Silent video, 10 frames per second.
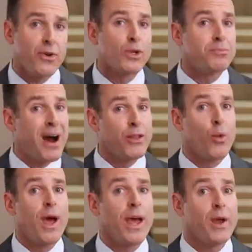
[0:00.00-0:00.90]
which by the
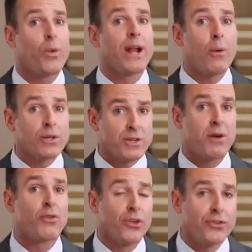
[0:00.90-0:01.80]
way, when I was in my
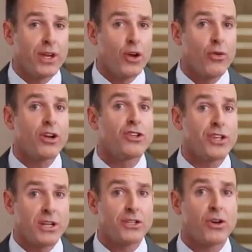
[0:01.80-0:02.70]
real estate career just
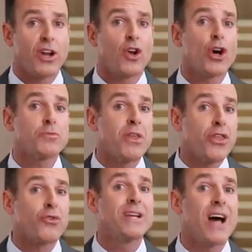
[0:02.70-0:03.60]
getting started, it cost me
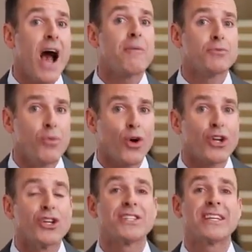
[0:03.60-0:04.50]
3 times more
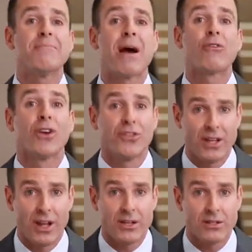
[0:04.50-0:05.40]
just to get my real estate
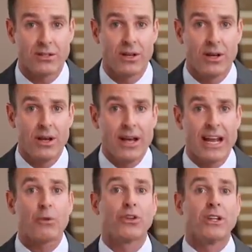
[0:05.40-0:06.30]
license. And
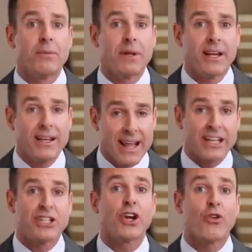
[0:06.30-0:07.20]
I was limited to
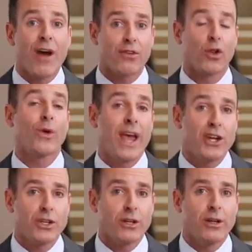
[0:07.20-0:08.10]
that geographic
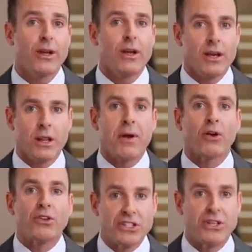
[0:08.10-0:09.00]
location in the
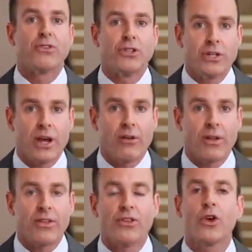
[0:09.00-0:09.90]
Maryland, DC, Virginia area.
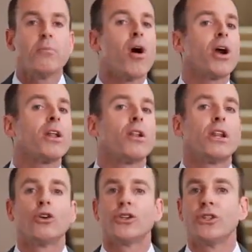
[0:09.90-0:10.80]
You can market
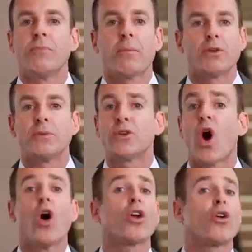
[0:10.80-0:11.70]
Legal Shield memberships
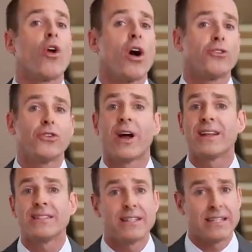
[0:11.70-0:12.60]
all across the United
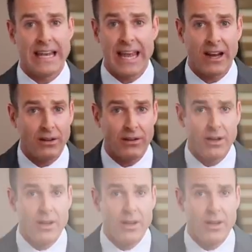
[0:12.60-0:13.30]
States and Canada.